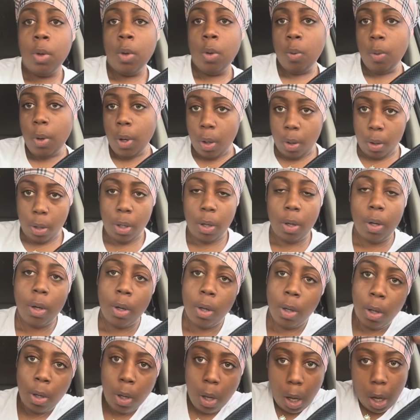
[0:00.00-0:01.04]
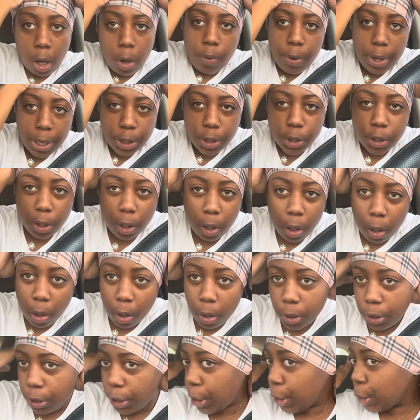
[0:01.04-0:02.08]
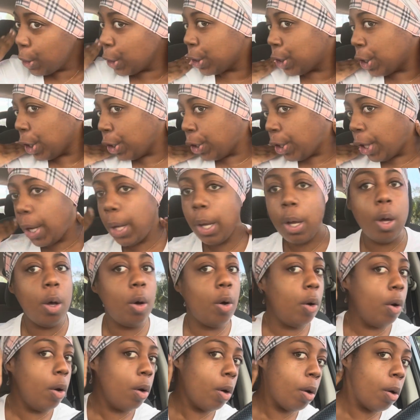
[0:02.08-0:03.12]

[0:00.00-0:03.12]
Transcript: Whew. All right, y'all, this is the deal.